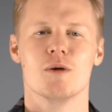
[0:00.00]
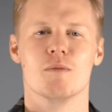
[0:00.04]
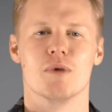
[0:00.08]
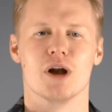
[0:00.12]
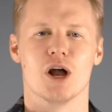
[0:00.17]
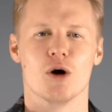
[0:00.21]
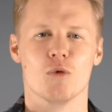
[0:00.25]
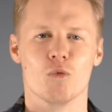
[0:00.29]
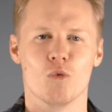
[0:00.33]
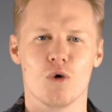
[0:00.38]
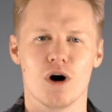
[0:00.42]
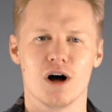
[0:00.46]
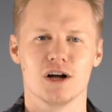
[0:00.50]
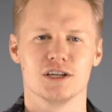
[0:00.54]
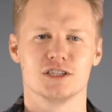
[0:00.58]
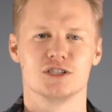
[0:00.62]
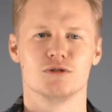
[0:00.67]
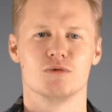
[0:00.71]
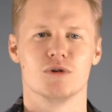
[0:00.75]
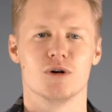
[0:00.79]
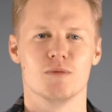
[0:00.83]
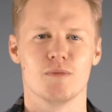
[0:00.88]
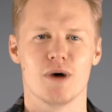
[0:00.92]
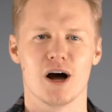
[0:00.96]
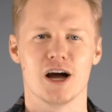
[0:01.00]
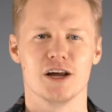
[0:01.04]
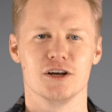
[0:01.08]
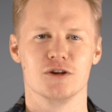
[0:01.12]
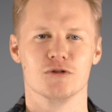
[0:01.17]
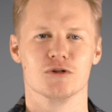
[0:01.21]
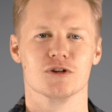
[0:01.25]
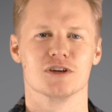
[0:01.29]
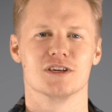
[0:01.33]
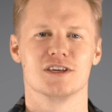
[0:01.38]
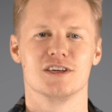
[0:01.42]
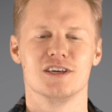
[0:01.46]
but I want to remind
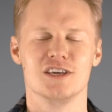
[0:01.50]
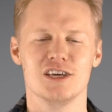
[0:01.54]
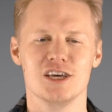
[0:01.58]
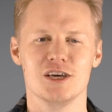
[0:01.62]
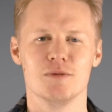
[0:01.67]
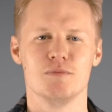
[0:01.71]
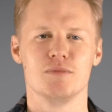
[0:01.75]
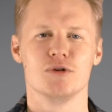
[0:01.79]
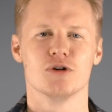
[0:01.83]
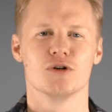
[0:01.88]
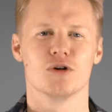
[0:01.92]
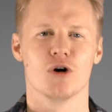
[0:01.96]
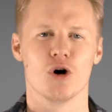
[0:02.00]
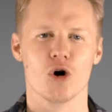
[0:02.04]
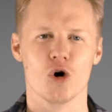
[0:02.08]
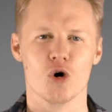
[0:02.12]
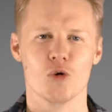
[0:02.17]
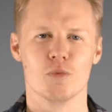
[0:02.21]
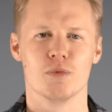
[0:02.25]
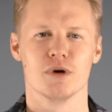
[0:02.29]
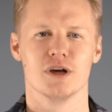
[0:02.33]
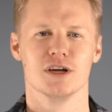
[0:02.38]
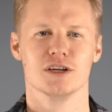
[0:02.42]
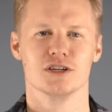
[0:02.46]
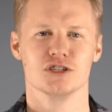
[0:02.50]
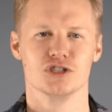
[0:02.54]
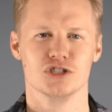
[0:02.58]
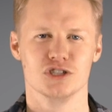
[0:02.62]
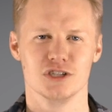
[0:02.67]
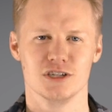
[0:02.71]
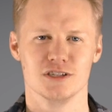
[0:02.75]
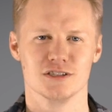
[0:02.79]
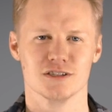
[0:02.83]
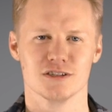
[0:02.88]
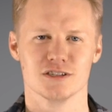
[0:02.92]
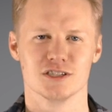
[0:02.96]
you to keep your hope in
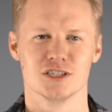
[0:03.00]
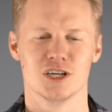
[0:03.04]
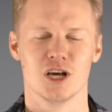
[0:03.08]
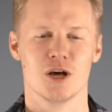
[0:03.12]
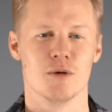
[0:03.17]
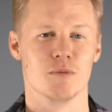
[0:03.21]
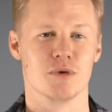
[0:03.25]
Jesus,